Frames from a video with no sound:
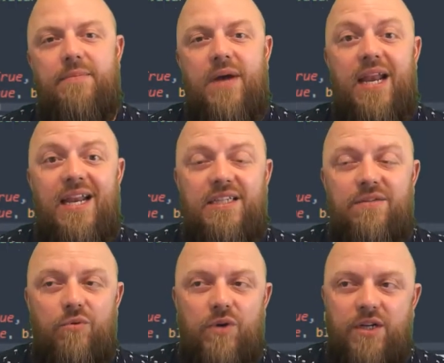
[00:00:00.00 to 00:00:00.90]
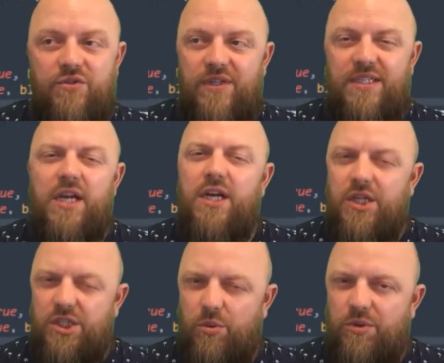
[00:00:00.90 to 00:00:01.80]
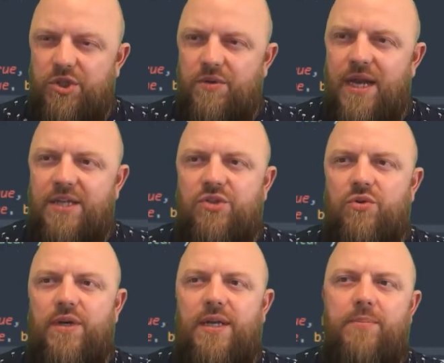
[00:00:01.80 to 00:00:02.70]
list of all countries. So we'll do that shortly,